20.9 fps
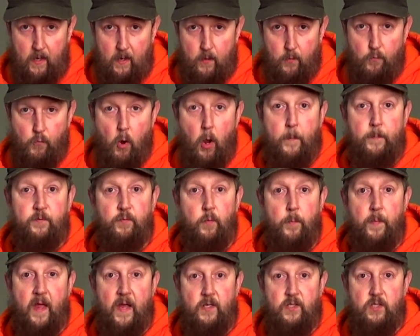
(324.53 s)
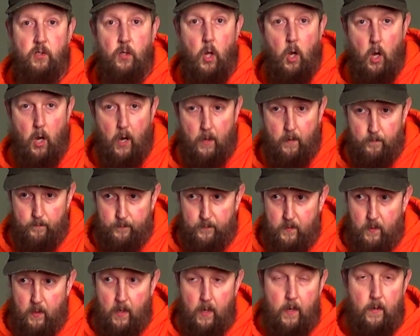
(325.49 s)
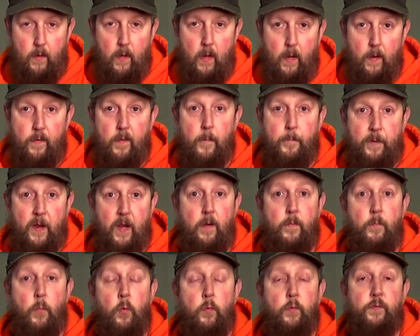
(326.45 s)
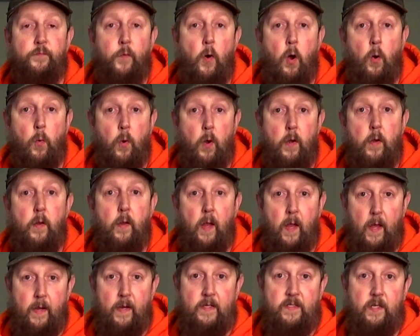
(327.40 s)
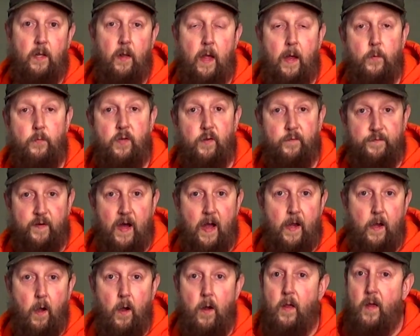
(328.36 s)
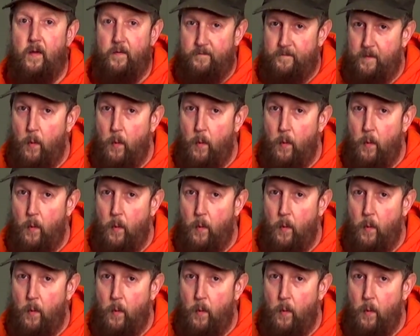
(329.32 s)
it drops from that slot and, and the pin moves forward and it's allowed to fire.